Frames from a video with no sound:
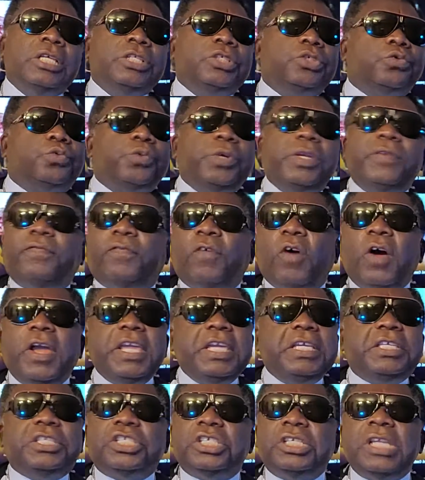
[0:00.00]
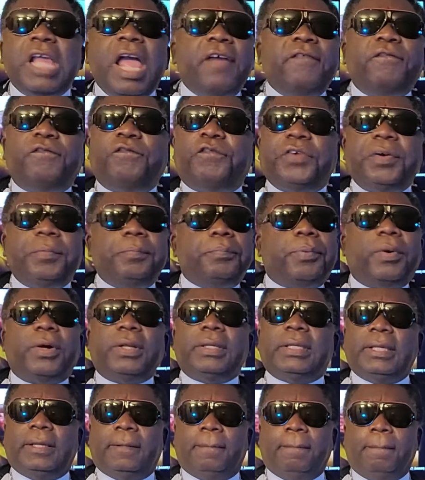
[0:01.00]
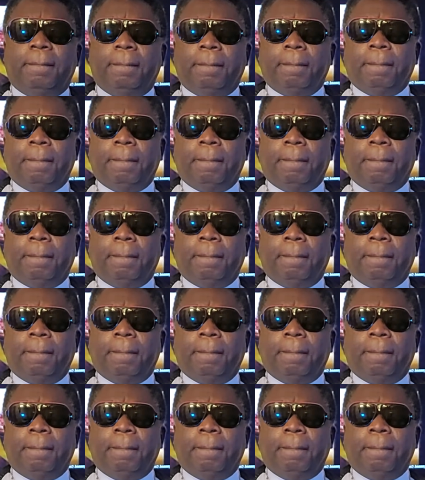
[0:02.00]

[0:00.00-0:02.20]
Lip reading: sweet for each and everybody.